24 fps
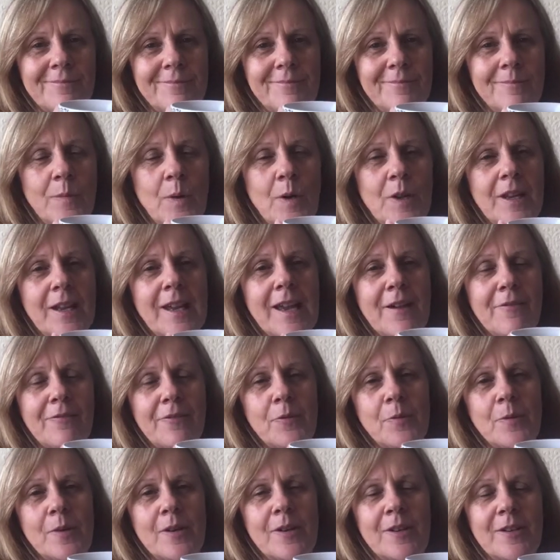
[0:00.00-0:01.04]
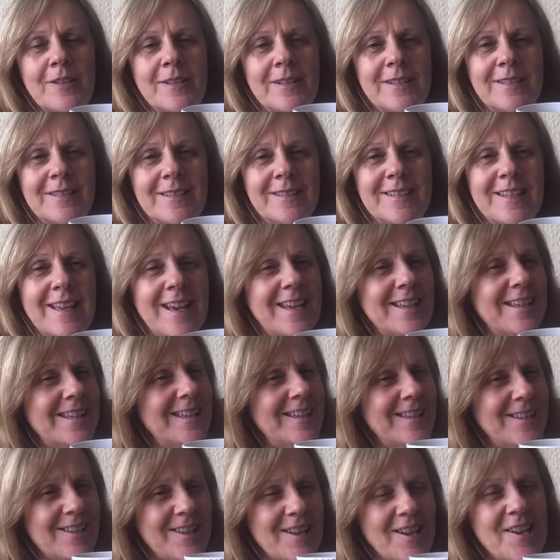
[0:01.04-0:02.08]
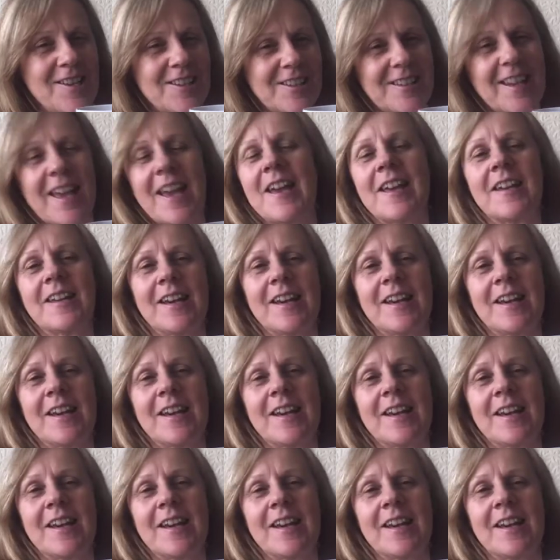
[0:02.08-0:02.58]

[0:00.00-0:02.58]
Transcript: Morning everyone. Yes, it's Thursday